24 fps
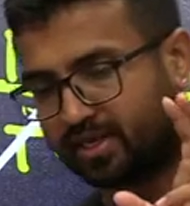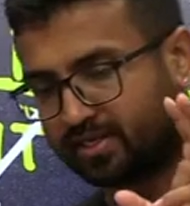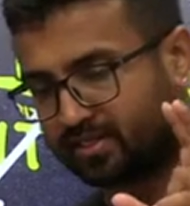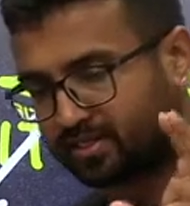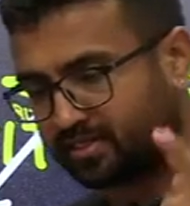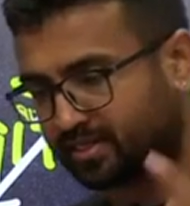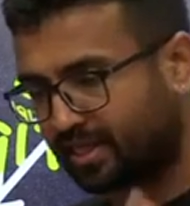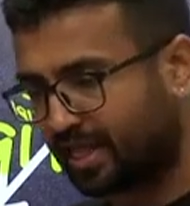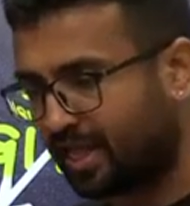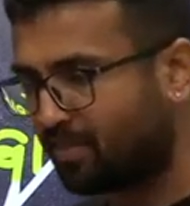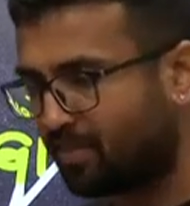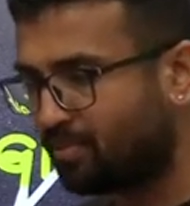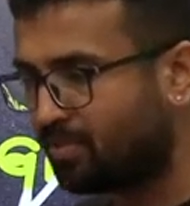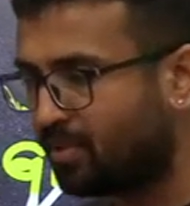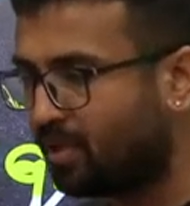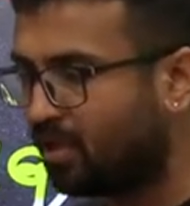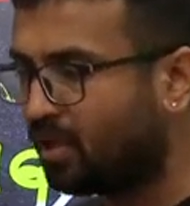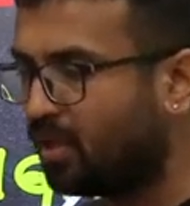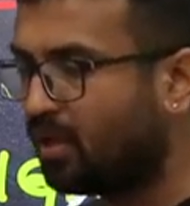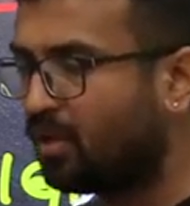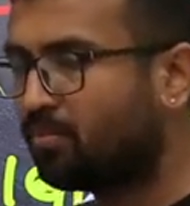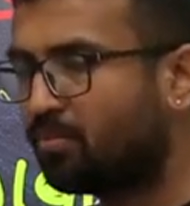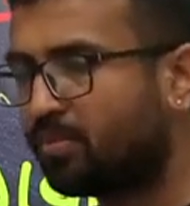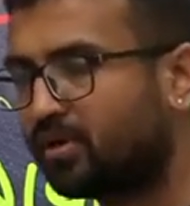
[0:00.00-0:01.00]
exam,
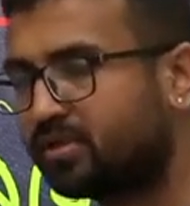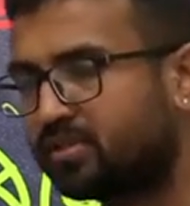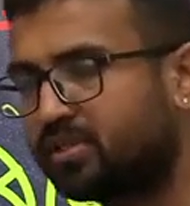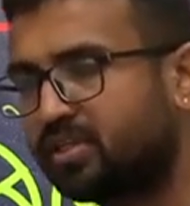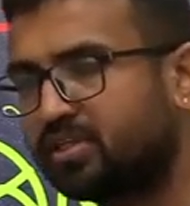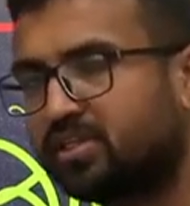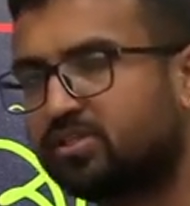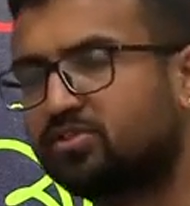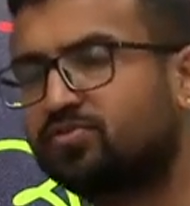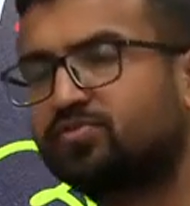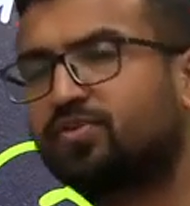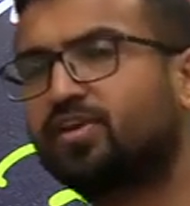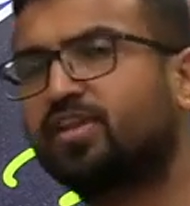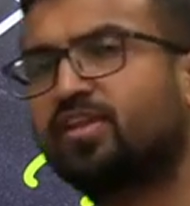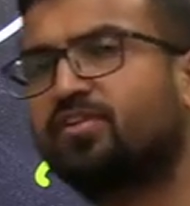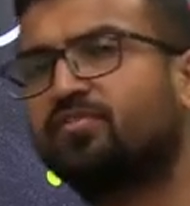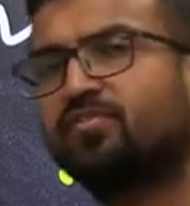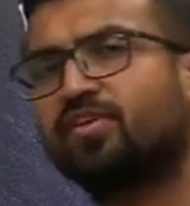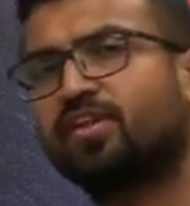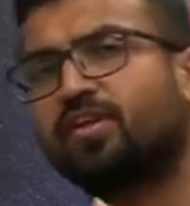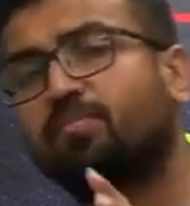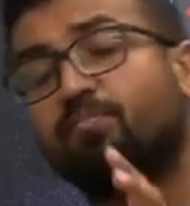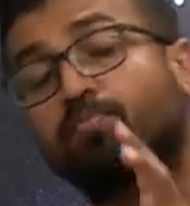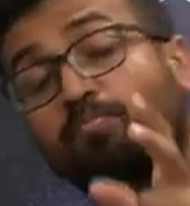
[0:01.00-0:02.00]
but this is very,
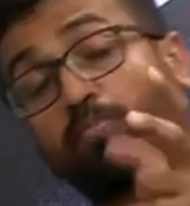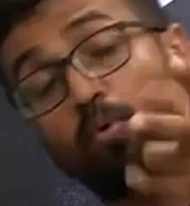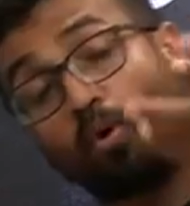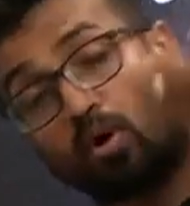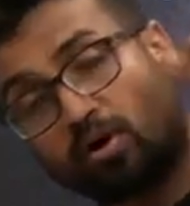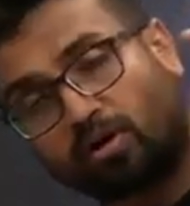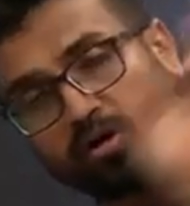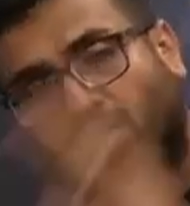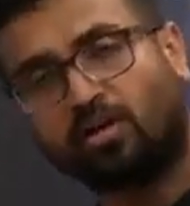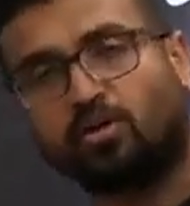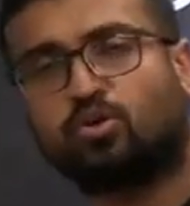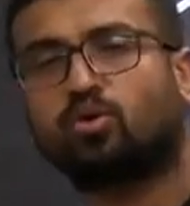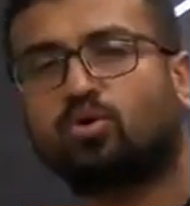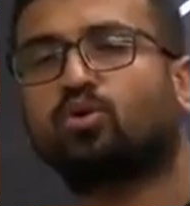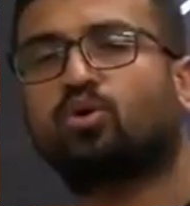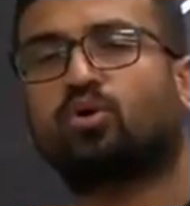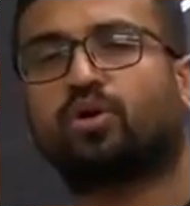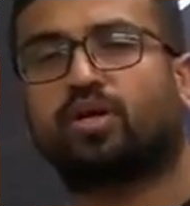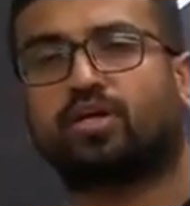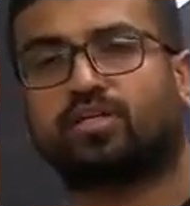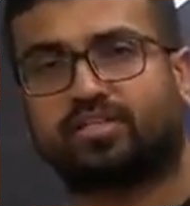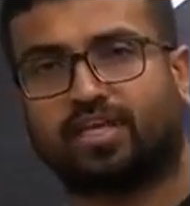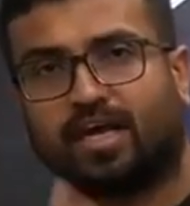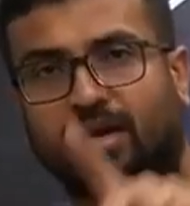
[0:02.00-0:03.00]
very important to your
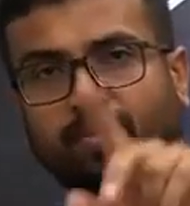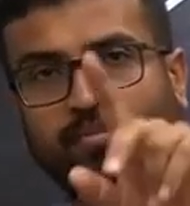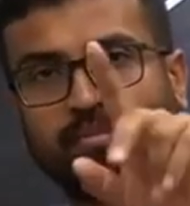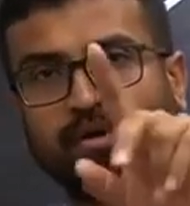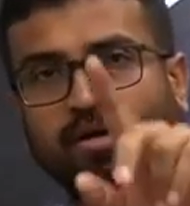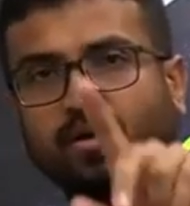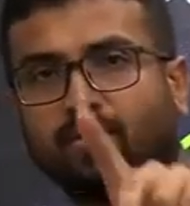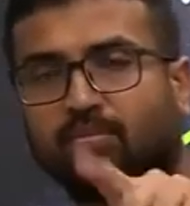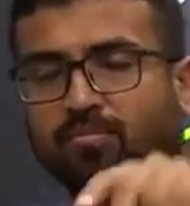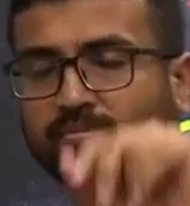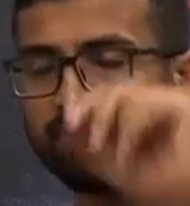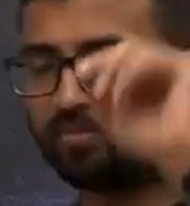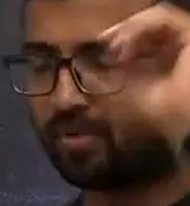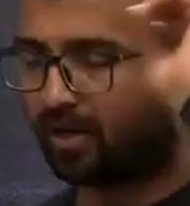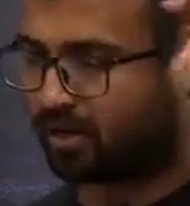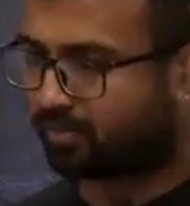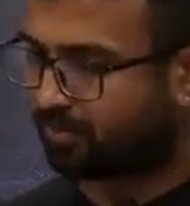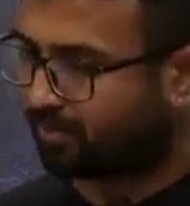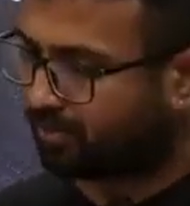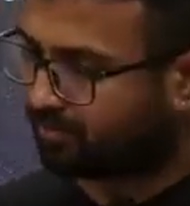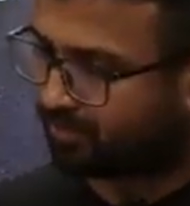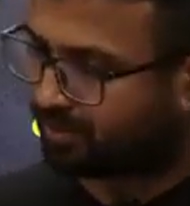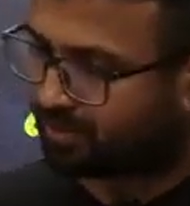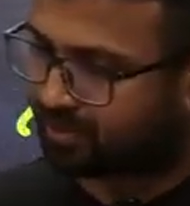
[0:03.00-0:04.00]
exam. Mark
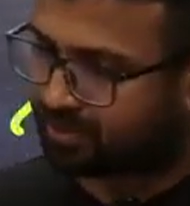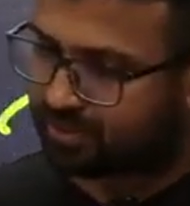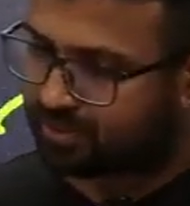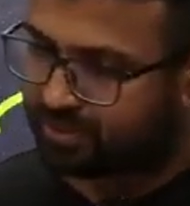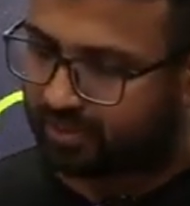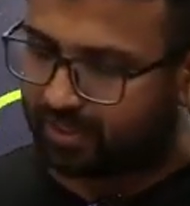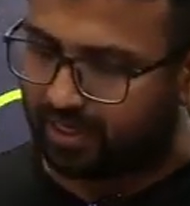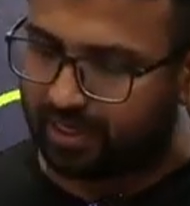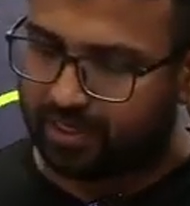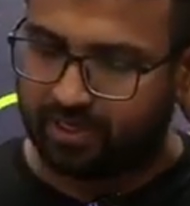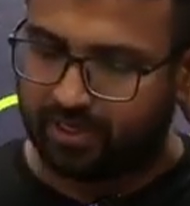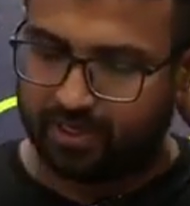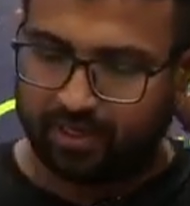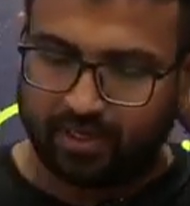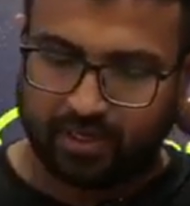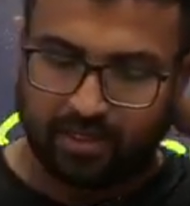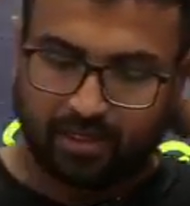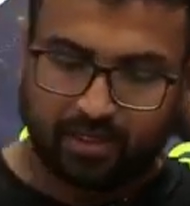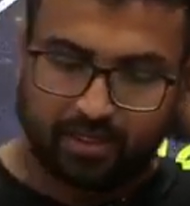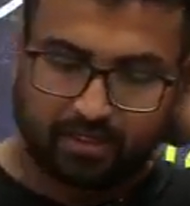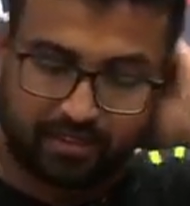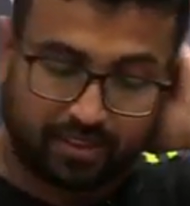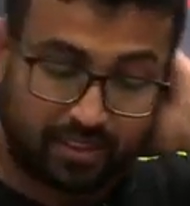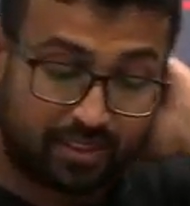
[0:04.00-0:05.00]
my words, right?
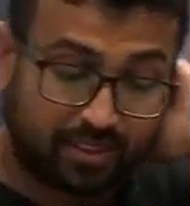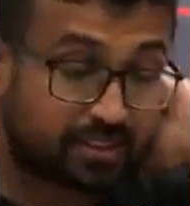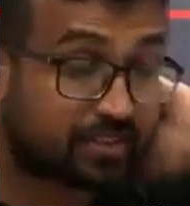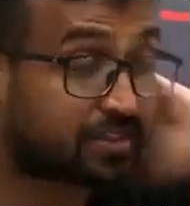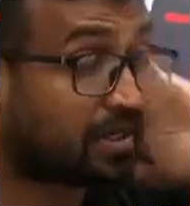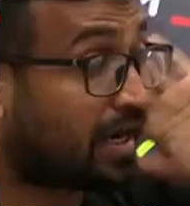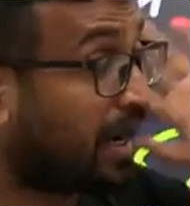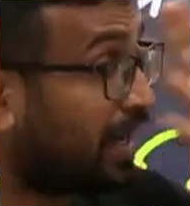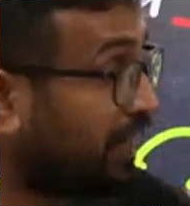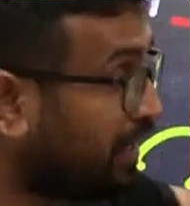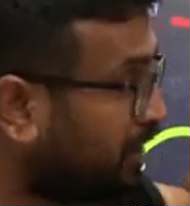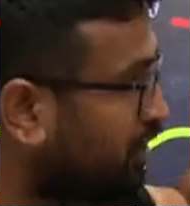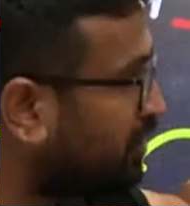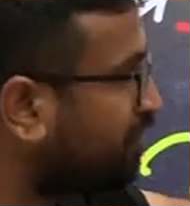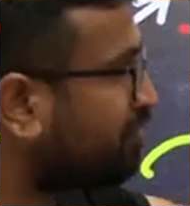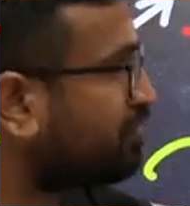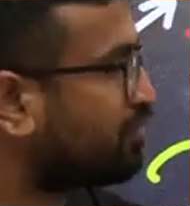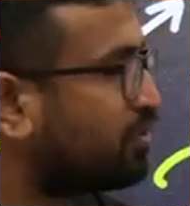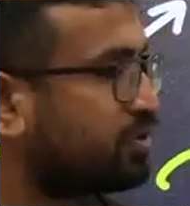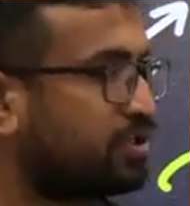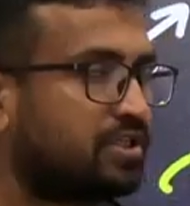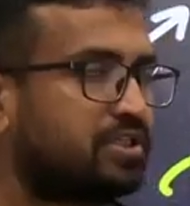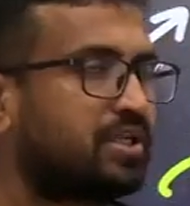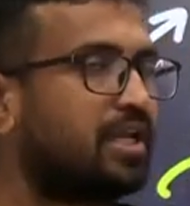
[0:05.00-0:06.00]
These kind of
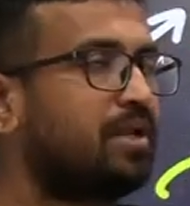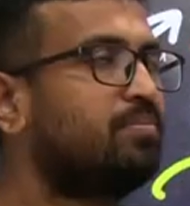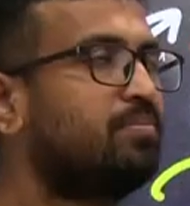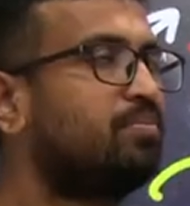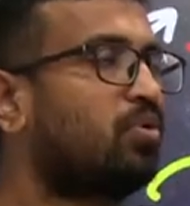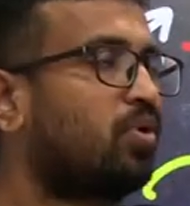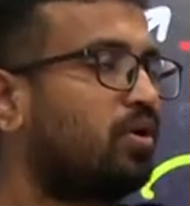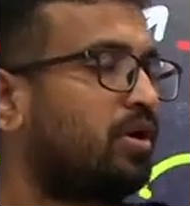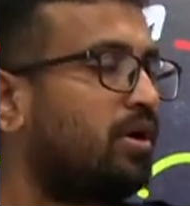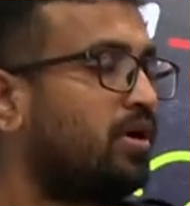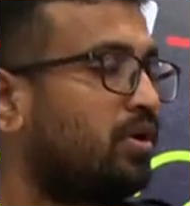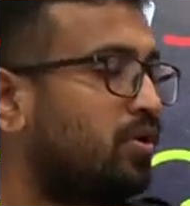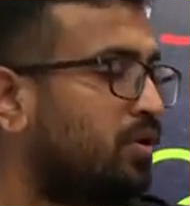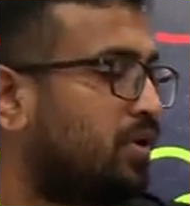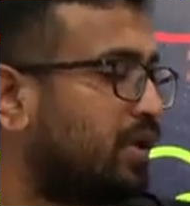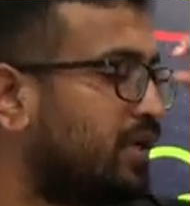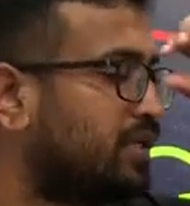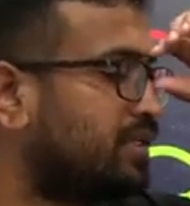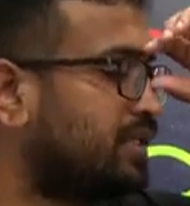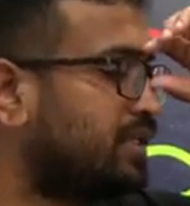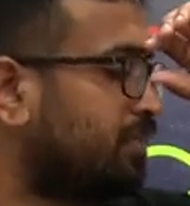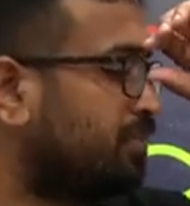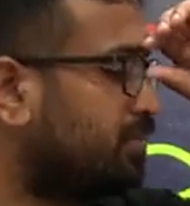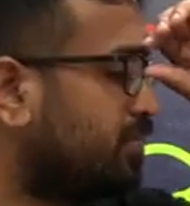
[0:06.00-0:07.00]
questions are important to your
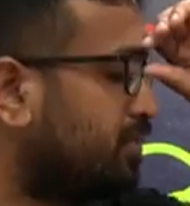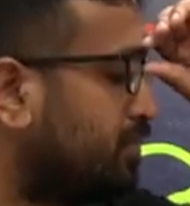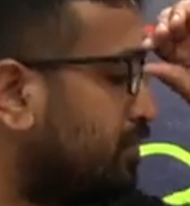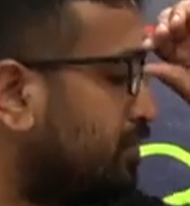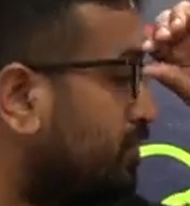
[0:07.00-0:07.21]
exam.